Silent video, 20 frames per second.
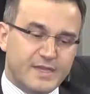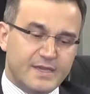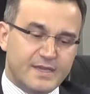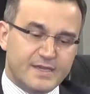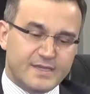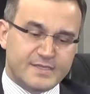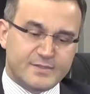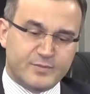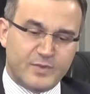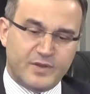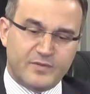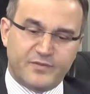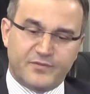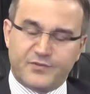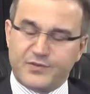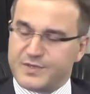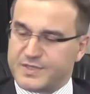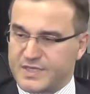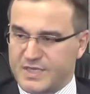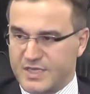is one of the
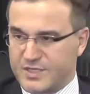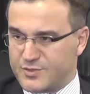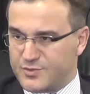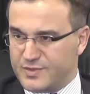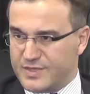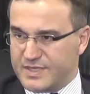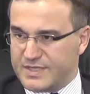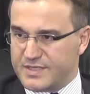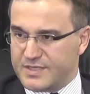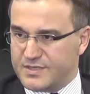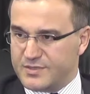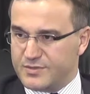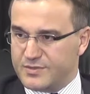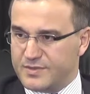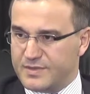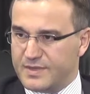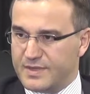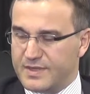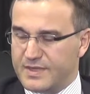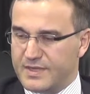first countries who,
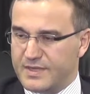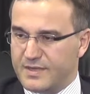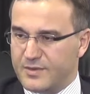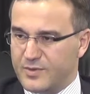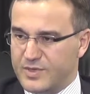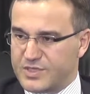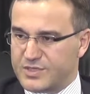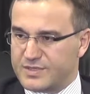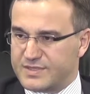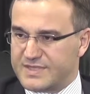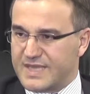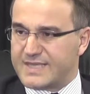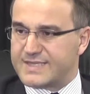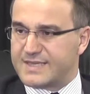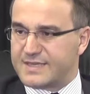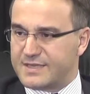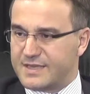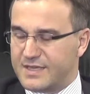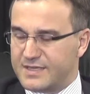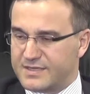which
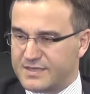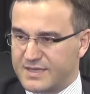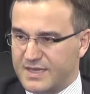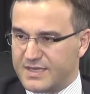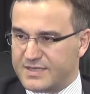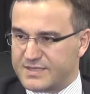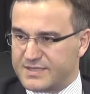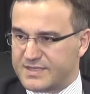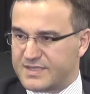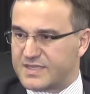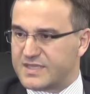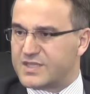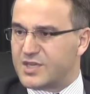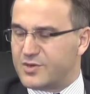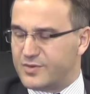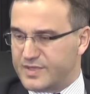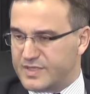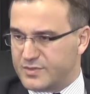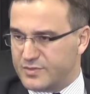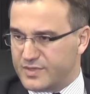designated ISIS as a
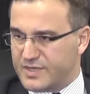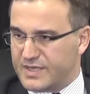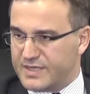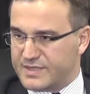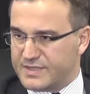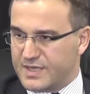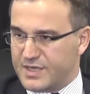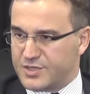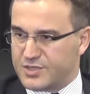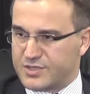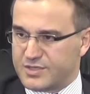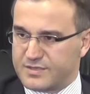terrorist organization.